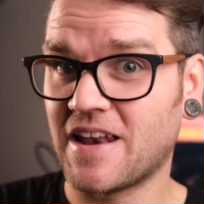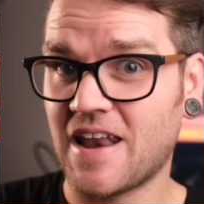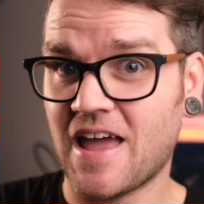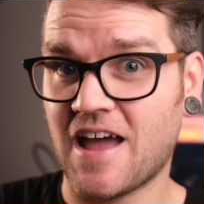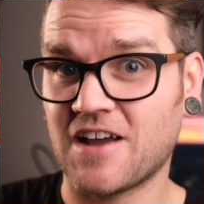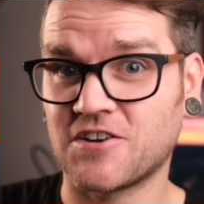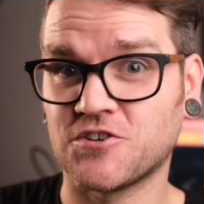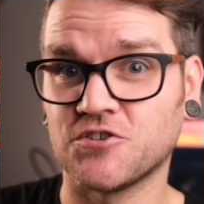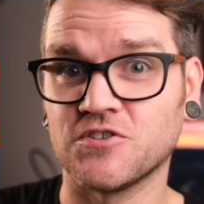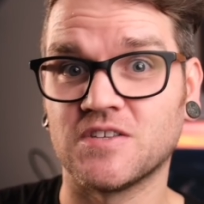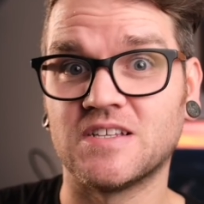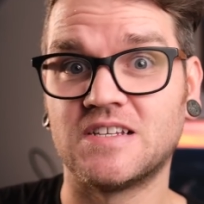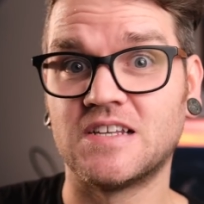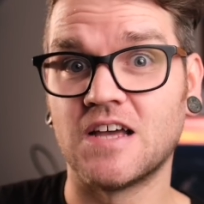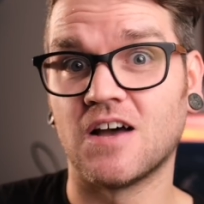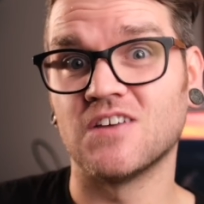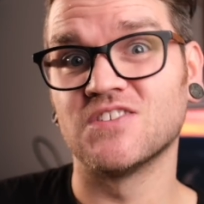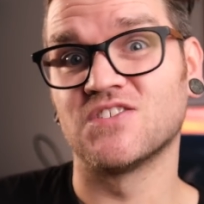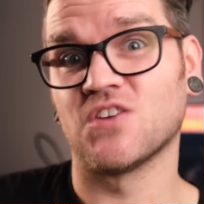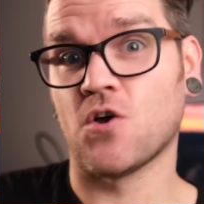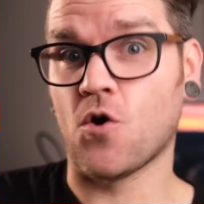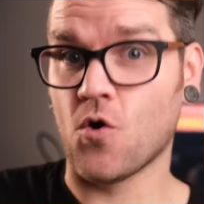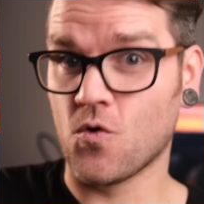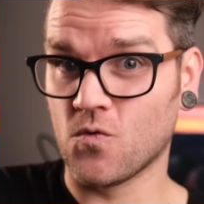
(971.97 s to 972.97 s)
actually
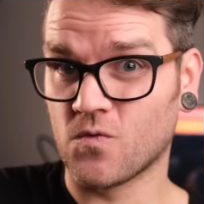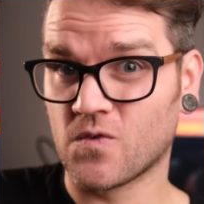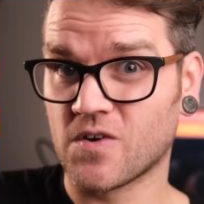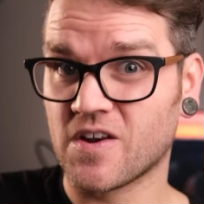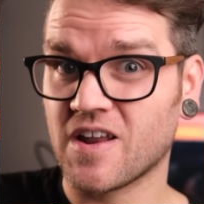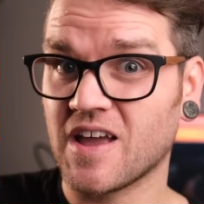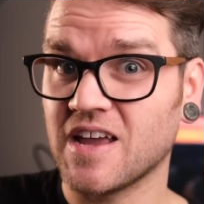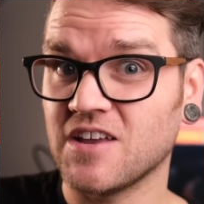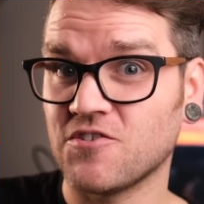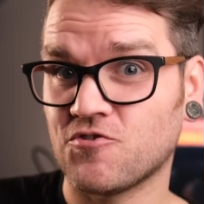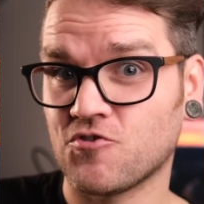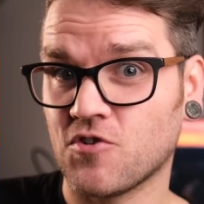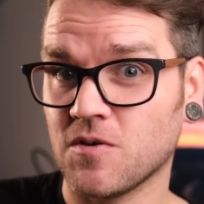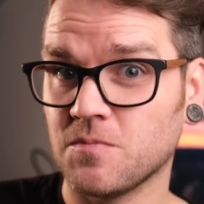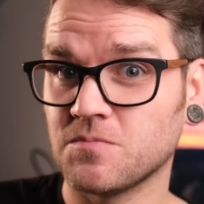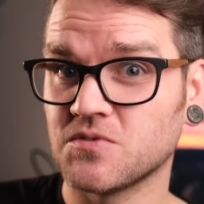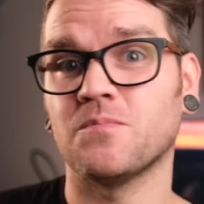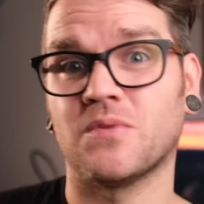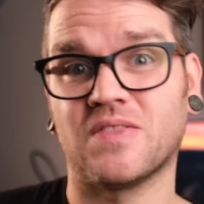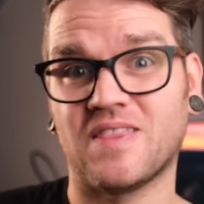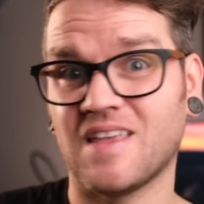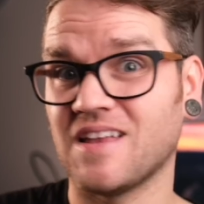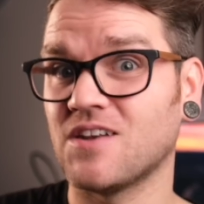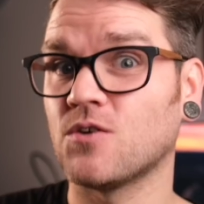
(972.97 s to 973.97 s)
does overnight trips,
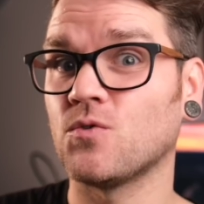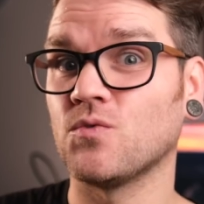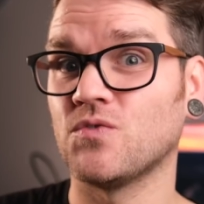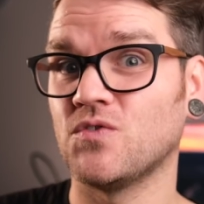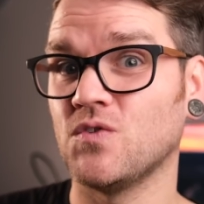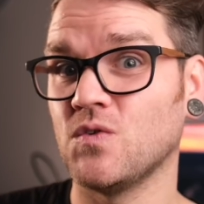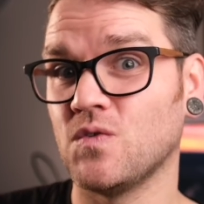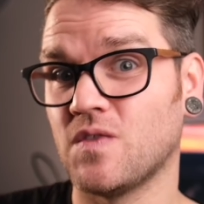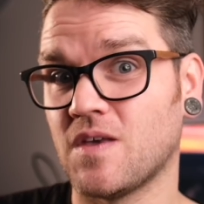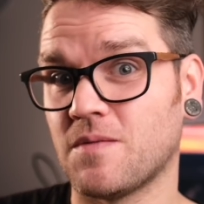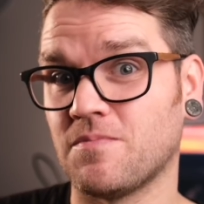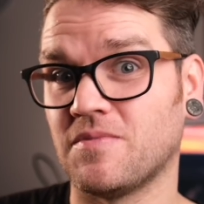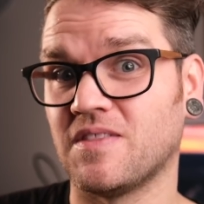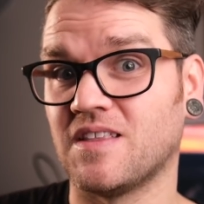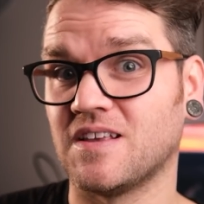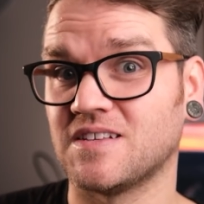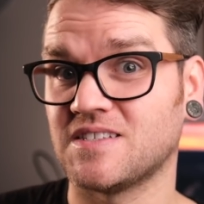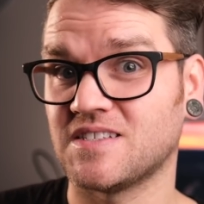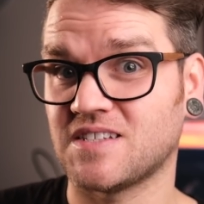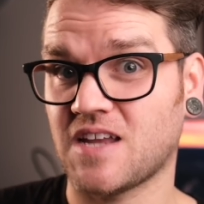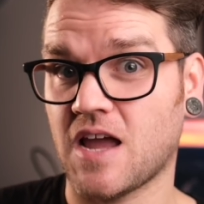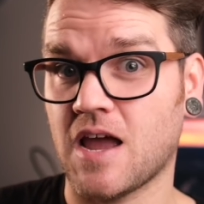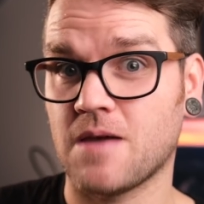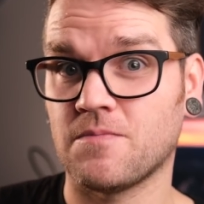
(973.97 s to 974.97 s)
but they don't do them
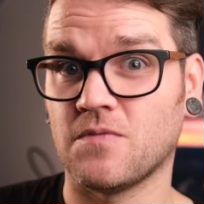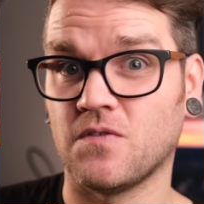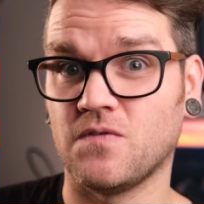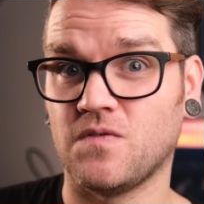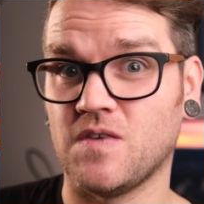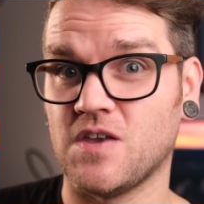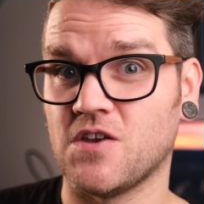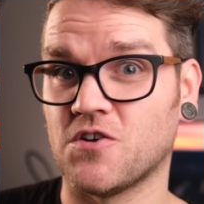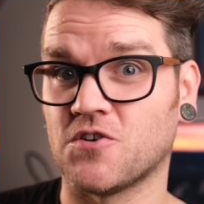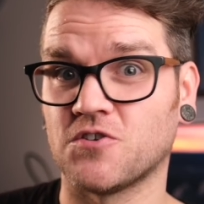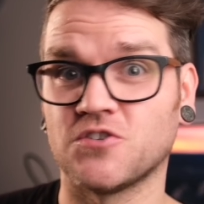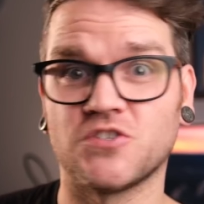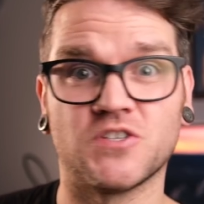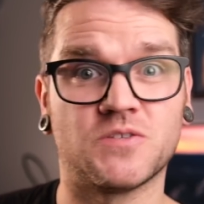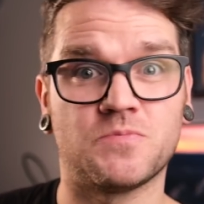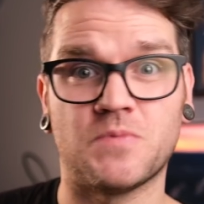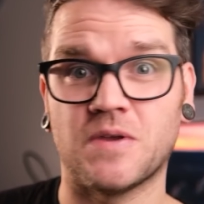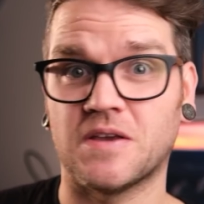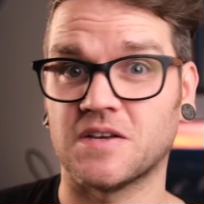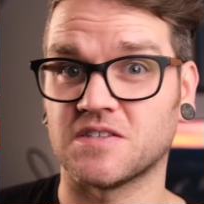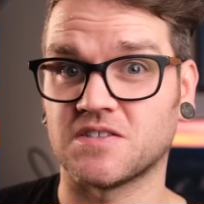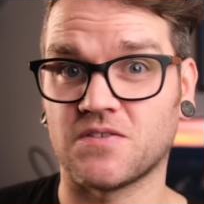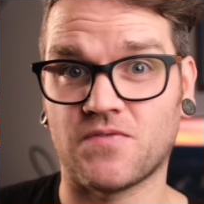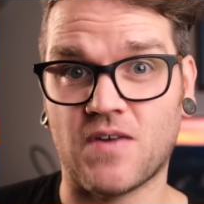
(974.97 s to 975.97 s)
this time of year just
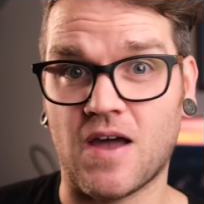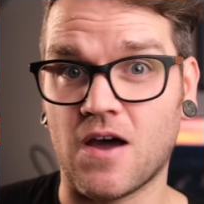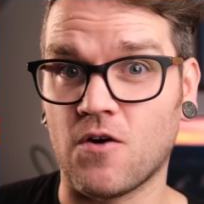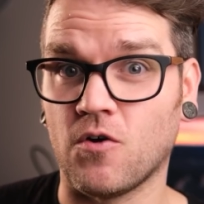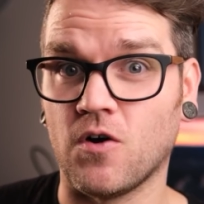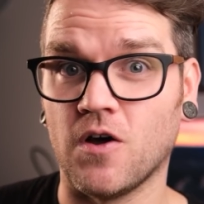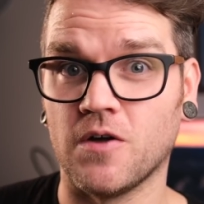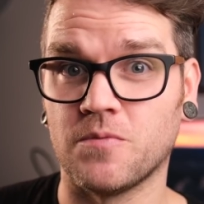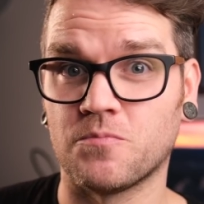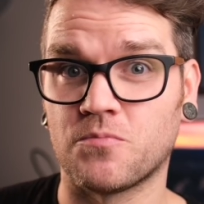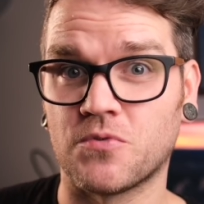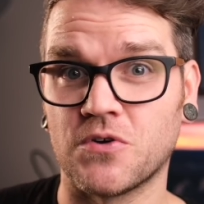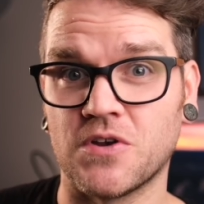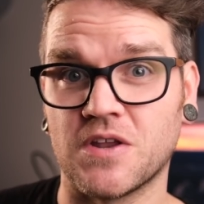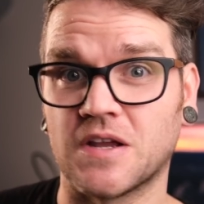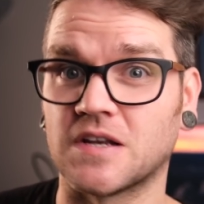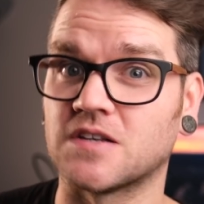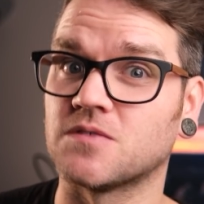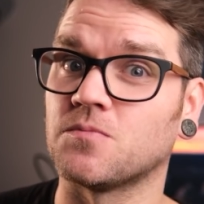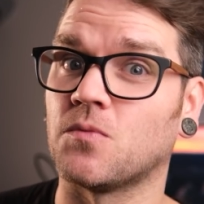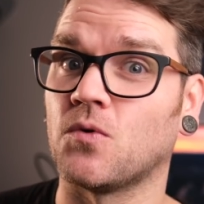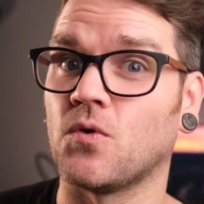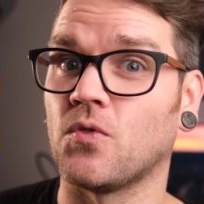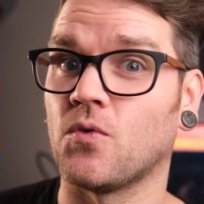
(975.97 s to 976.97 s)
because of how
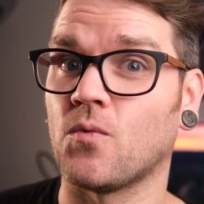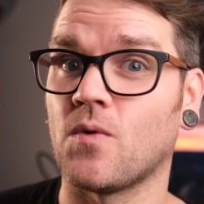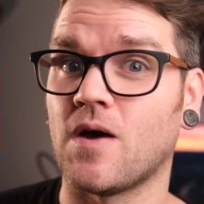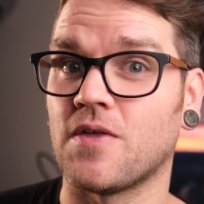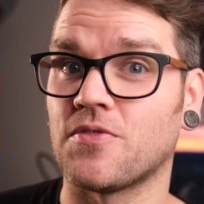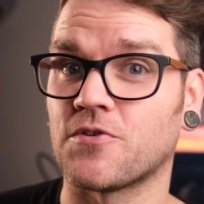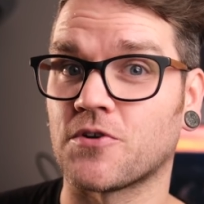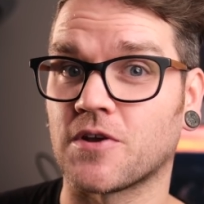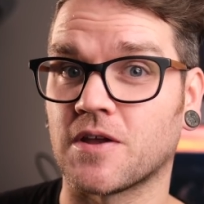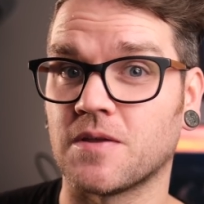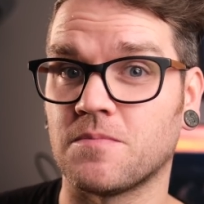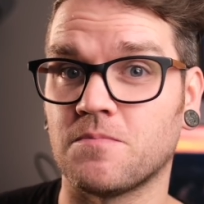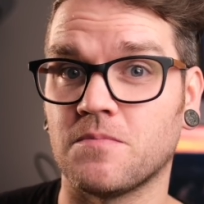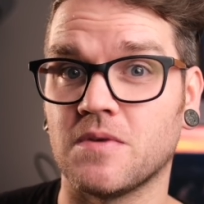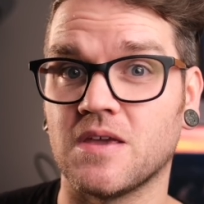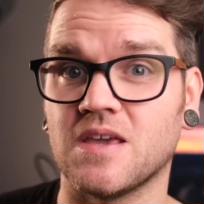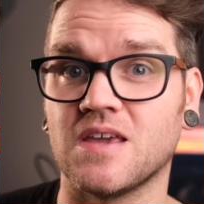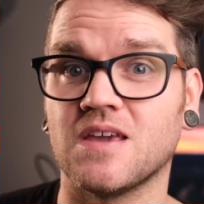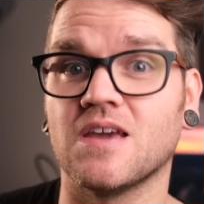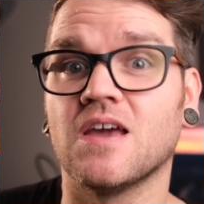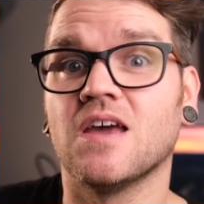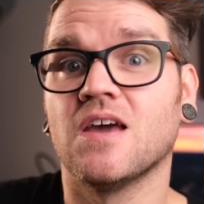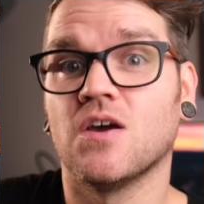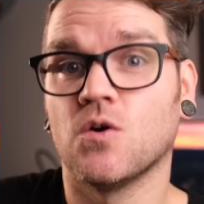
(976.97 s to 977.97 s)
unpredictable the weather can
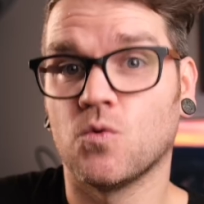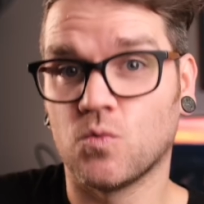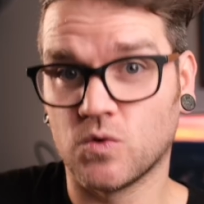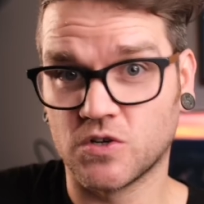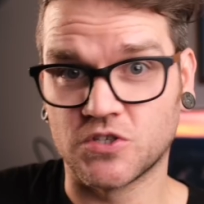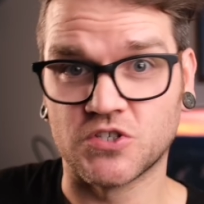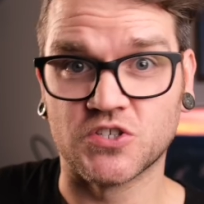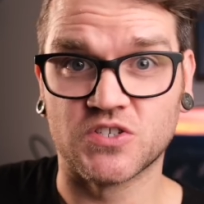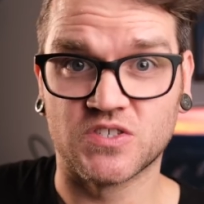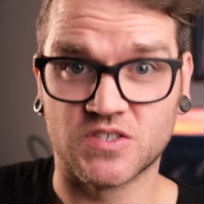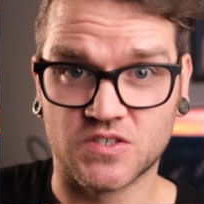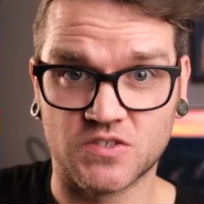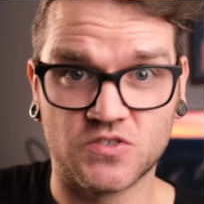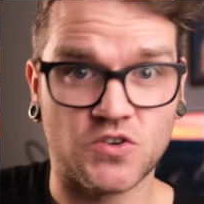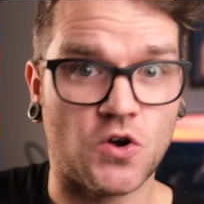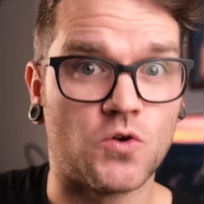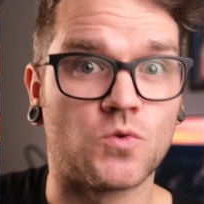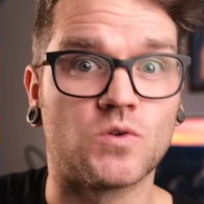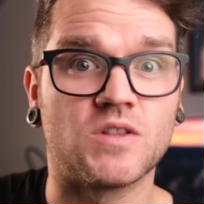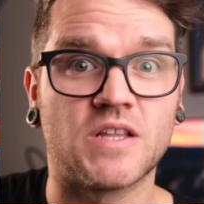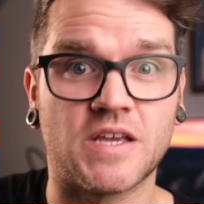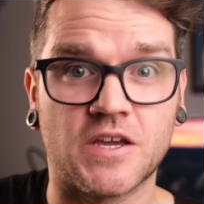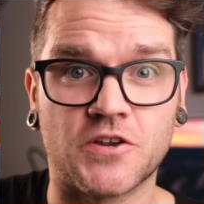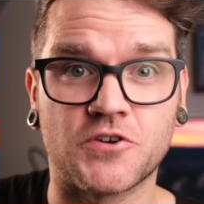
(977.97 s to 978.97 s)
be, which is
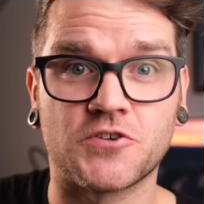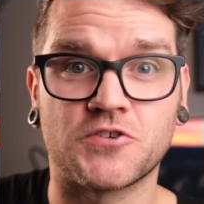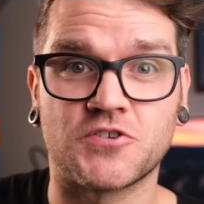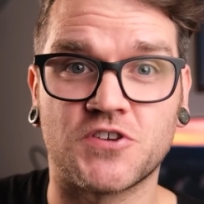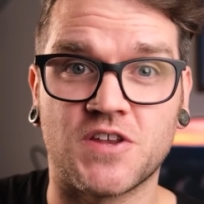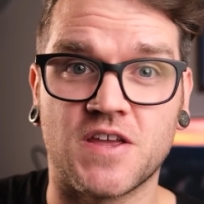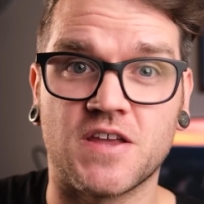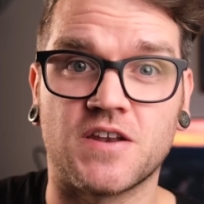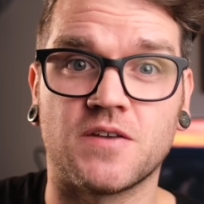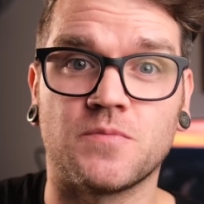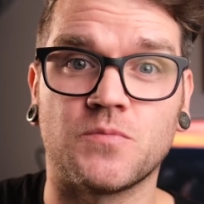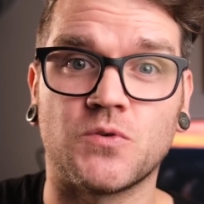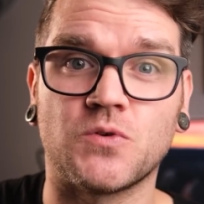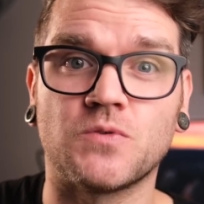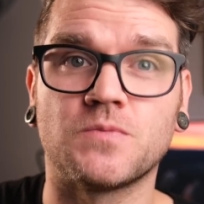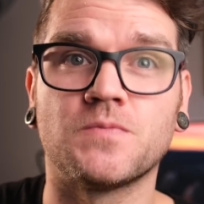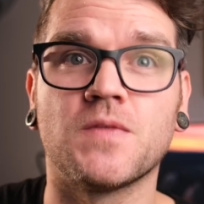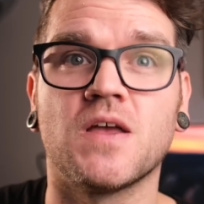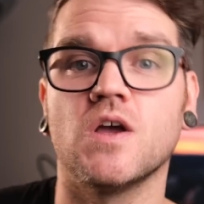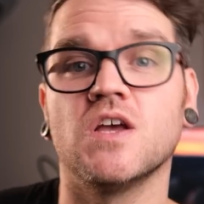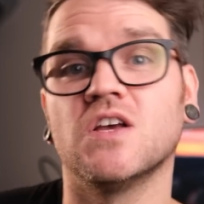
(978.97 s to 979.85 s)
totally understandable.